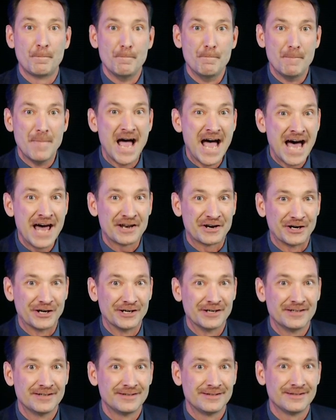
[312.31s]

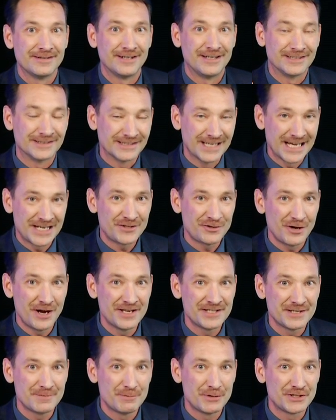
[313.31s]
matter,
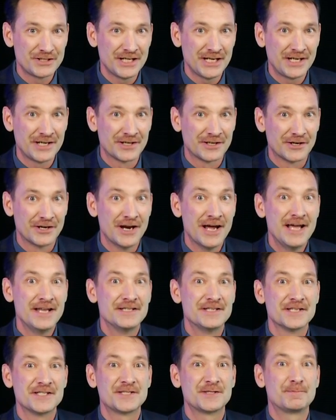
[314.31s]
electrons in particular,
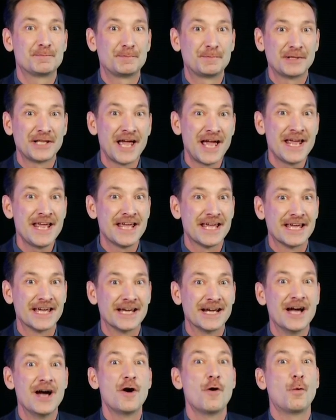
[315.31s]

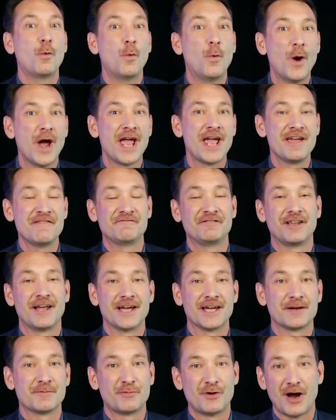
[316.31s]
displaying
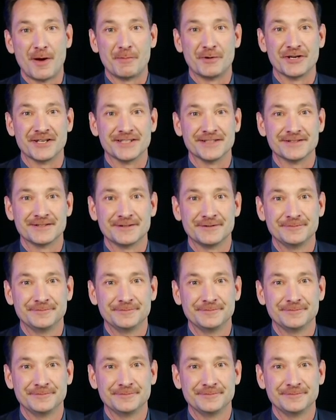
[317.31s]
wave-like properties.